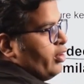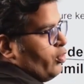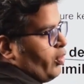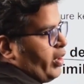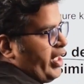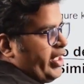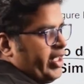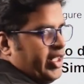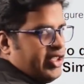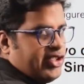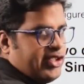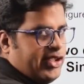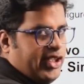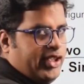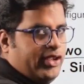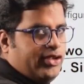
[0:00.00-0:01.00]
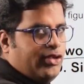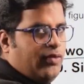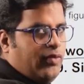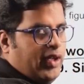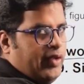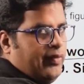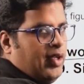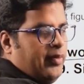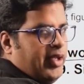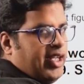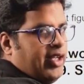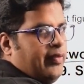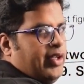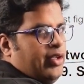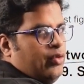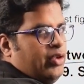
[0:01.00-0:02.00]
to write it as 10. So 1 will be
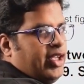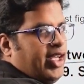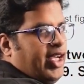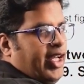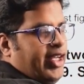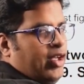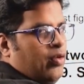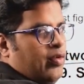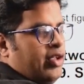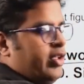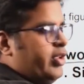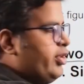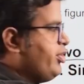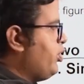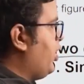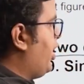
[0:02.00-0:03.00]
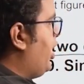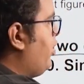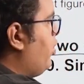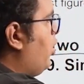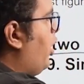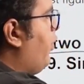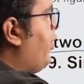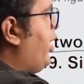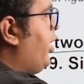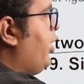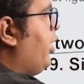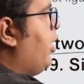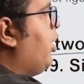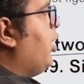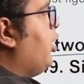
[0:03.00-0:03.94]
given to the carryover. So again you'll have 10.